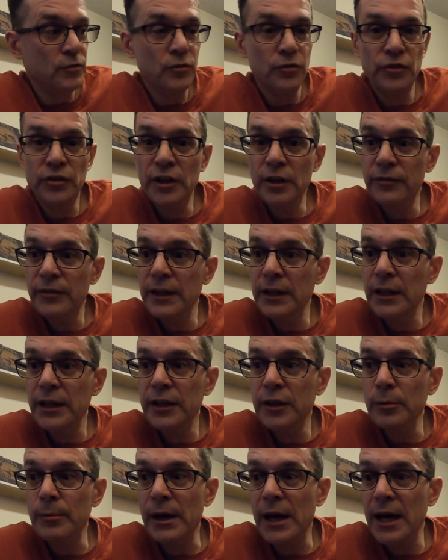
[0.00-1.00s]
See if they
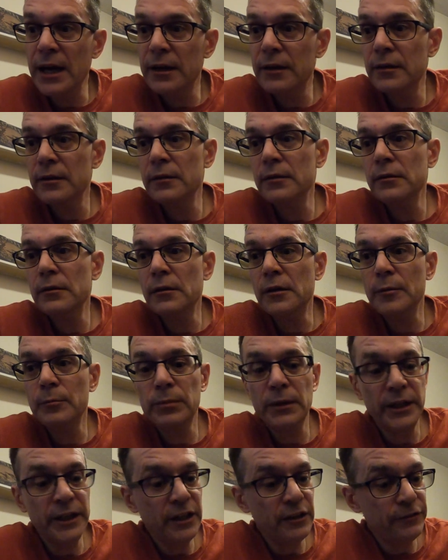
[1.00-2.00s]
like you back.
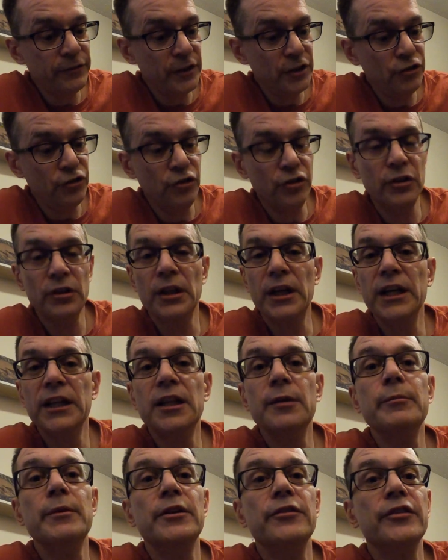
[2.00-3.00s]
On Plenty of Fish, you can
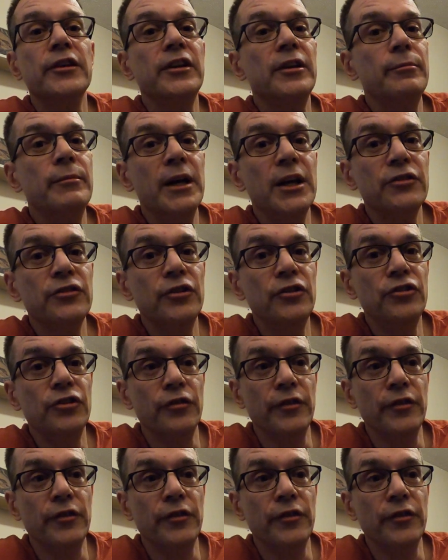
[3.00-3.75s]
like them and send a message.